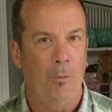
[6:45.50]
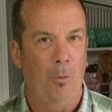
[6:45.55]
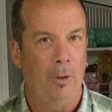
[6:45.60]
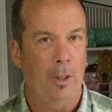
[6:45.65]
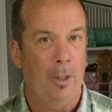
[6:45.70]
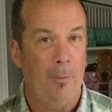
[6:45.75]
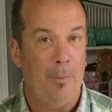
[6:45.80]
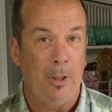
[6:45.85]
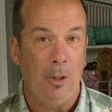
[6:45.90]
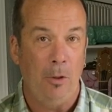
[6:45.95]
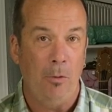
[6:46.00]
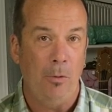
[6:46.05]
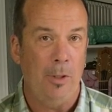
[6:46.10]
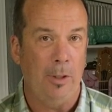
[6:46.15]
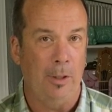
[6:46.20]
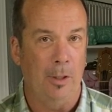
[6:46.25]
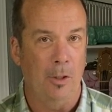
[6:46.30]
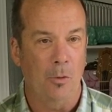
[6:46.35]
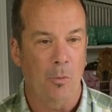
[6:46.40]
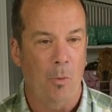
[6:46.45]
we're going to be
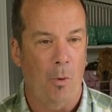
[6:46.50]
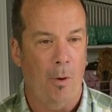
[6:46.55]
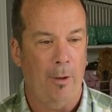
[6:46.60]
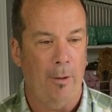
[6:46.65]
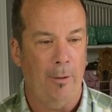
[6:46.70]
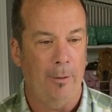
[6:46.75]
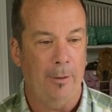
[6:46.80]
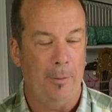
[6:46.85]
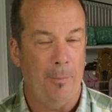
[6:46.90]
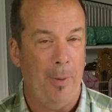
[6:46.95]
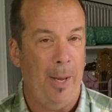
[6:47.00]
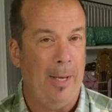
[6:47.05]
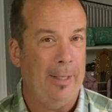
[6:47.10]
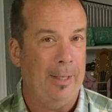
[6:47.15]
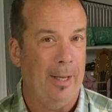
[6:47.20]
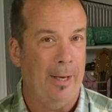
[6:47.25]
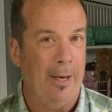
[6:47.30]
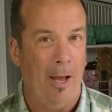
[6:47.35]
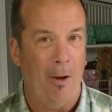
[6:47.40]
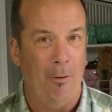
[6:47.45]
using this water
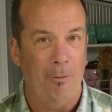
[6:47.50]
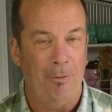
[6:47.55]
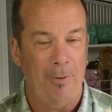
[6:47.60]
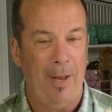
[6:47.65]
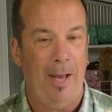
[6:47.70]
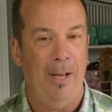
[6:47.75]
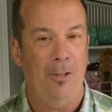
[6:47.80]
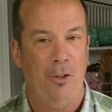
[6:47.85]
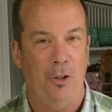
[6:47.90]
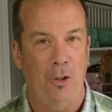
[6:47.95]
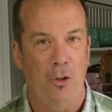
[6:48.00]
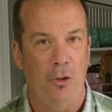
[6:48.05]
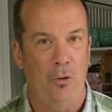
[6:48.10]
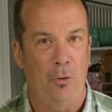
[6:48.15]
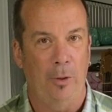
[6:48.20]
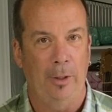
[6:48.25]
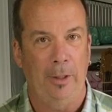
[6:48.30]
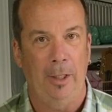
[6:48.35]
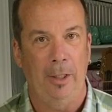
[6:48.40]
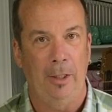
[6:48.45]
depending on how fast you're
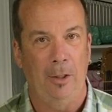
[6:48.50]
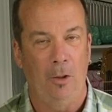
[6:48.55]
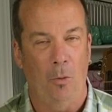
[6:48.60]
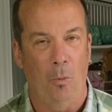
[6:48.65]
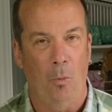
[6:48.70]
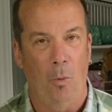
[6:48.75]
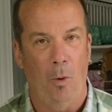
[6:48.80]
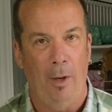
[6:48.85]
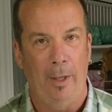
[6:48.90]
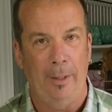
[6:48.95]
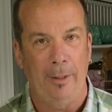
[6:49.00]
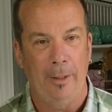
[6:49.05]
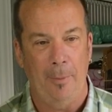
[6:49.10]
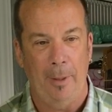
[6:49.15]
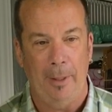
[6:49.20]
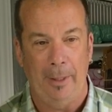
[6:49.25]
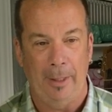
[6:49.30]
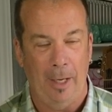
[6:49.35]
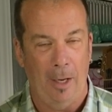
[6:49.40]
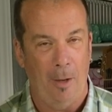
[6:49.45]
drinking your wine,
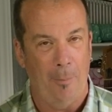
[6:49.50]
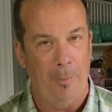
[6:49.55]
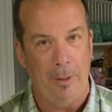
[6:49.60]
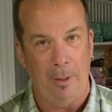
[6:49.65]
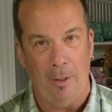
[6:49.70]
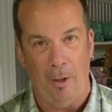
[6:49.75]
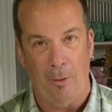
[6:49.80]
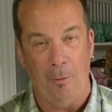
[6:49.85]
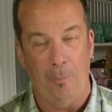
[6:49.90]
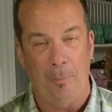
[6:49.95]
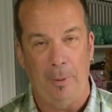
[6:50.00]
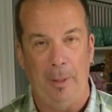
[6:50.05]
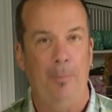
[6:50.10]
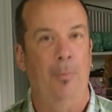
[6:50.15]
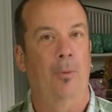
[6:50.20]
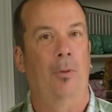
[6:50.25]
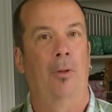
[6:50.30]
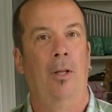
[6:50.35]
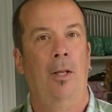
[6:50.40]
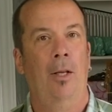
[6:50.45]
depending on how many other
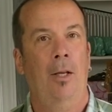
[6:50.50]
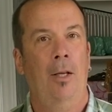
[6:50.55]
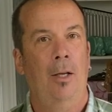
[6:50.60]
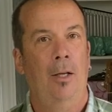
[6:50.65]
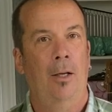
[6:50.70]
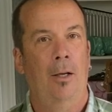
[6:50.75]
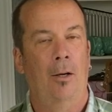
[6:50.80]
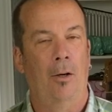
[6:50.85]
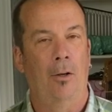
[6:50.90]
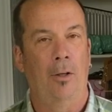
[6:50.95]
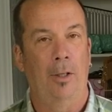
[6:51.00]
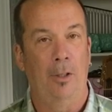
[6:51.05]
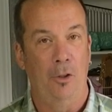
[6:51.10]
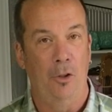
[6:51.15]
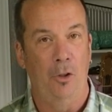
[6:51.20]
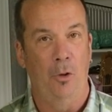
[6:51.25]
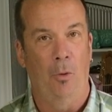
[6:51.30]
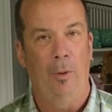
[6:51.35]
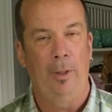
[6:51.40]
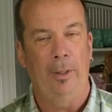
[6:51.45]
people are
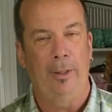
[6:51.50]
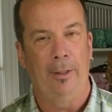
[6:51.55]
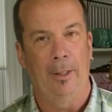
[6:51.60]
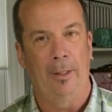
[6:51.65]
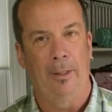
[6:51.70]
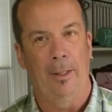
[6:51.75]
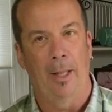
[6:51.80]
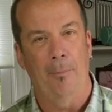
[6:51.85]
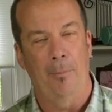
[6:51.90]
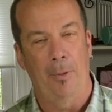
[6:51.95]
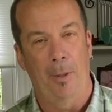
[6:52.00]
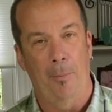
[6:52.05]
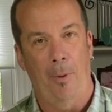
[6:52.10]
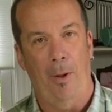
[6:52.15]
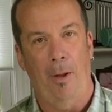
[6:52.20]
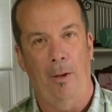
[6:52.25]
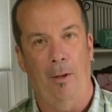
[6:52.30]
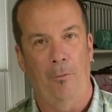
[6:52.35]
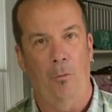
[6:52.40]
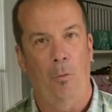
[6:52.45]
enjoying the, the
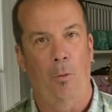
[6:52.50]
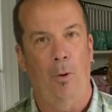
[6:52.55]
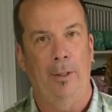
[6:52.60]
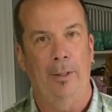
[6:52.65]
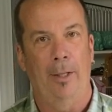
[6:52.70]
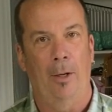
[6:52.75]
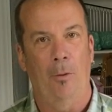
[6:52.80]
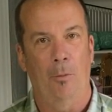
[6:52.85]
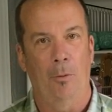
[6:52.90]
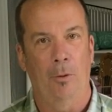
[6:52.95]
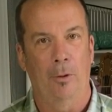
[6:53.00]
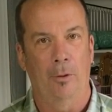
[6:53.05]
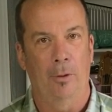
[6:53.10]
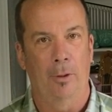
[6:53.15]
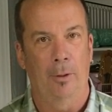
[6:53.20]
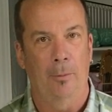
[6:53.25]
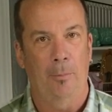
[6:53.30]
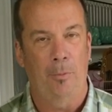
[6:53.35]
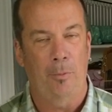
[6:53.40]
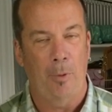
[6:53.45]
bottle of wine that
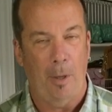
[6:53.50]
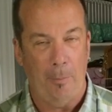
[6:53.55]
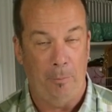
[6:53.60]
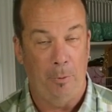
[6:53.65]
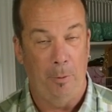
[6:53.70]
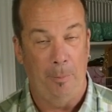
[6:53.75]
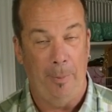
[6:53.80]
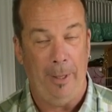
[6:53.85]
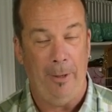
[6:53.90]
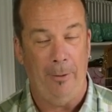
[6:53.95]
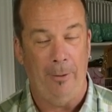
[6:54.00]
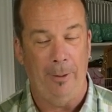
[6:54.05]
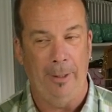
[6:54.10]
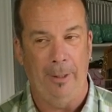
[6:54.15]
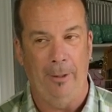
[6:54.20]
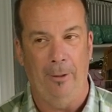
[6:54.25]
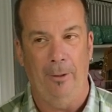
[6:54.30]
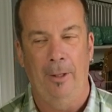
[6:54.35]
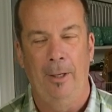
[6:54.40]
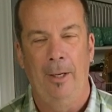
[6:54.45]
we're uh, pre- preparing
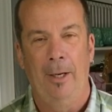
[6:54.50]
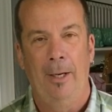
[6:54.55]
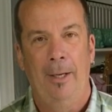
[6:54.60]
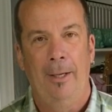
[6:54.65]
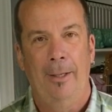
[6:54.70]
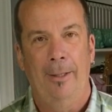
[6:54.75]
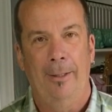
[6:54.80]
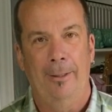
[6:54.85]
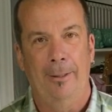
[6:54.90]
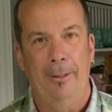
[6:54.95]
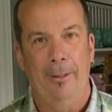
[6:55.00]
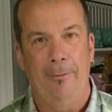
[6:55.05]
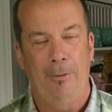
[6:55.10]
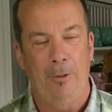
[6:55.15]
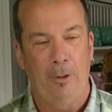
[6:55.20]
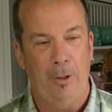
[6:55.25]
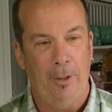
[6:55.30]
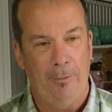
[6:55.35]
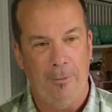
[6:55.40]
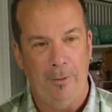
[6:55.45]
here. Uh, if
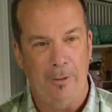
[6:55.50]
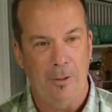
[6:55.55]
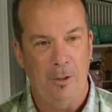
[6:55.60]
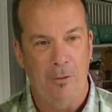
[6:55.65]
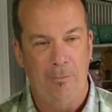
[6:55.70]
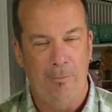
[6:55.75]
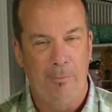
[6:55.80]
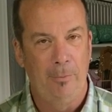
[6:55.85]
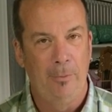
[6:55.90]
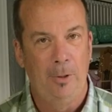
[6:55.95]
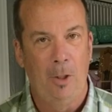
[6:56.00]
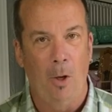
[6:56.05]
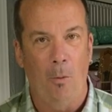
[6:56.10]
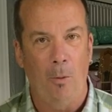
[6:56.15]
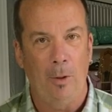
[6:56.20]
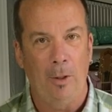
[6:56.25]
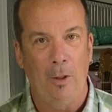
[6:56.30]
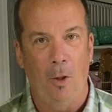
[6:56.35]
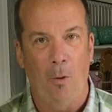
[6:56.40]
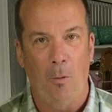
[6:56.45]
you if it's
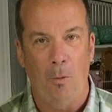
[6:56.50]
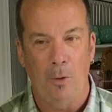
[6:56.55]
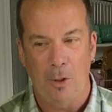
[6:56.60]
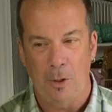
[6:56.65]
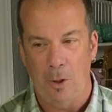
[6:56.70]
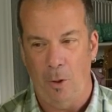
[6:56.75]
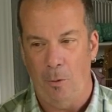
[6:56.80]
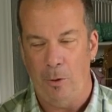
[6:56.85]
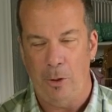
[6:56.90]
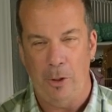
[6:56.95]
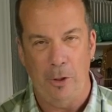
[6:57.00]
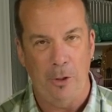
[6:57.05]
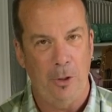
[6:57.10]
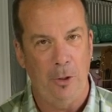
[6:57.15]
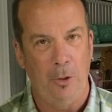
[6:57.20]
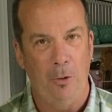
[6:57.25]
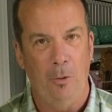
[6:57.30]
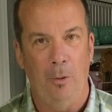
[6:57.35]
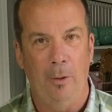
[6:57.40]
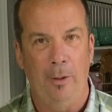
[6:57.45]
going low and slow, it's just
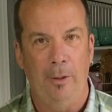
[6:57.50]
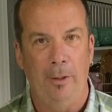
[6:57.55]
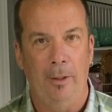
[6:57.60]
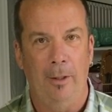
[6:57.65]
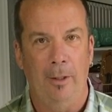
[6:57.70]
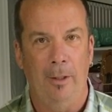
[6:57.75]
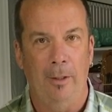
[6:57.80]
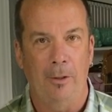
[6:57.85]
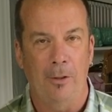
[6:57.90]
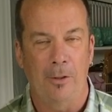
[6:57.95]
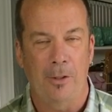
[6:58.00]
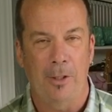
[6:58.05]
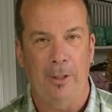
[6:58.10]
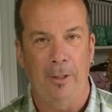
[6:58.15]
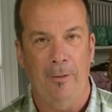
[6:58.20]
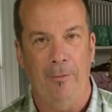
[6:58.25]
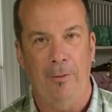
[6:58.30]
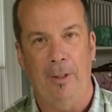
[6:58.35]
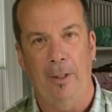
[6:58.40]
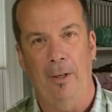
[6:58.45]
you and uh, your
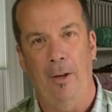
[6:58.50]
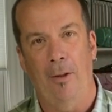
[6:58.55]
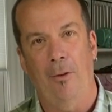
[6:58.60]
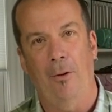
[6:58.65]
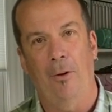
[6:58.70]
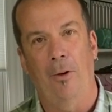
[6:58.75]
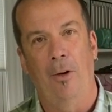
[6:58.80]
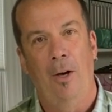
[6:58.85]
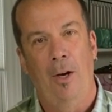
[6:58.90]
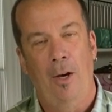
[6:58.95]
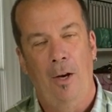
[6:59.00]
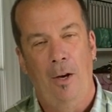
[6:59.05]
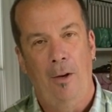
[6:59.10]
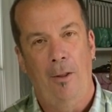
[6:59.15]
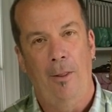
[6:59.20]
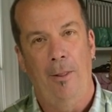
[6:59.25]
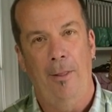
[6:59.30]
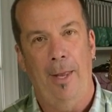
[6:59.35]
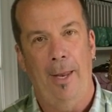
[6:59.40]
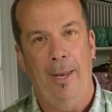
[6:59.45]
significant other,
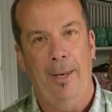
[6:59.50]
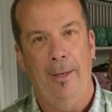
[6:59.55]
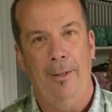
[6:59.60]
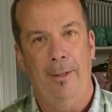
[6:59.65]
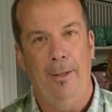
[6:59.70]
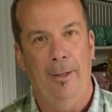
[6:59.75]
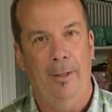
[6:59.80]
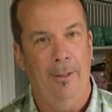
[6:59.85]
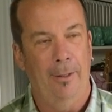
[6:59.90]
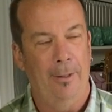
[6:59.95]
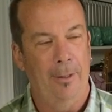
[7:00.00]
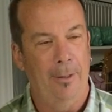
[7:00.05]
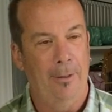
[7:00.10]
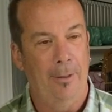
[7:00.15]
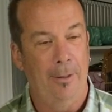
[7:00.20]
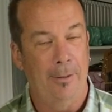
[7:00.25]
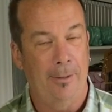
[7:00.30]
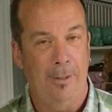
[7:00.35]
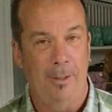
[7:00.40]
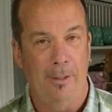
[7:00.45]
then uh,
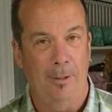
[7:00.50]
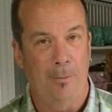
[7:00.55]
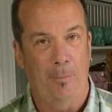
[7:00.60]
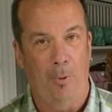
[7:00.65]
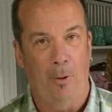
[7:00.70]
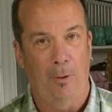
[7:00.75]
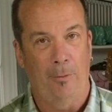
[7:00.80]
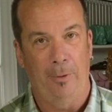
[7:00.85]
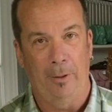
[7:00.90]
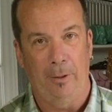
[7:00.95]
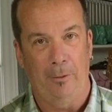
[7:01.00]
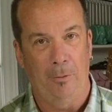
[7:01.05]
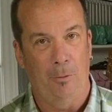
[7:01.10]
this is perfect